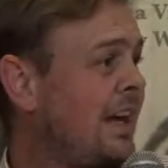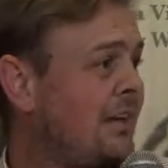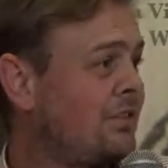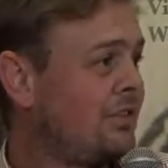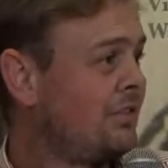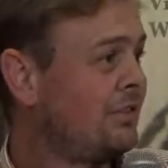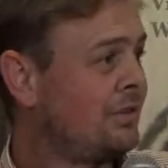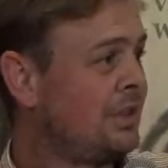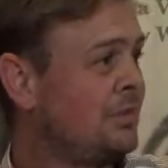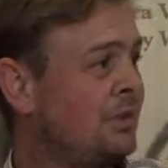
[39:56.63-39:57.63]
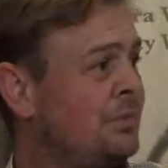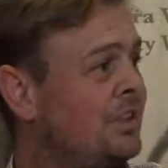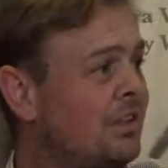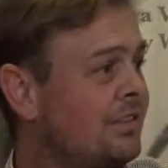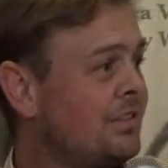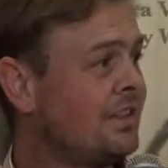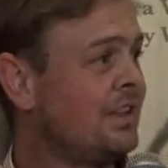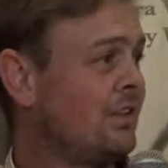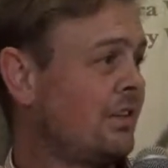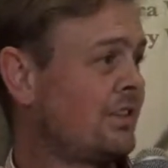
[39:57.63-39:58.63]
I have students who email me
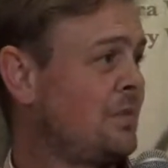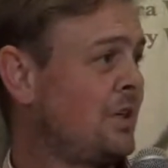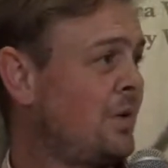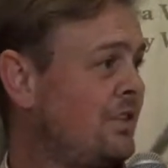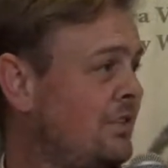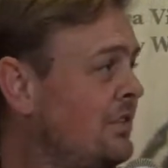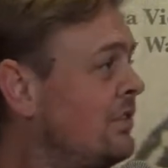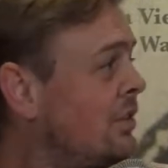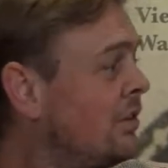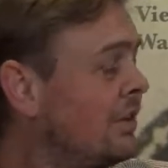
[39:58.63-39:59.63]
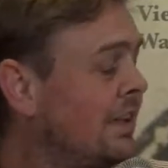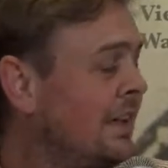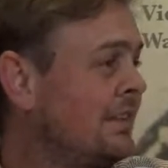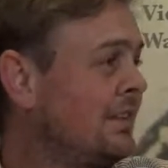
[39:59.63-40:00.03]
constantly asking me questions, so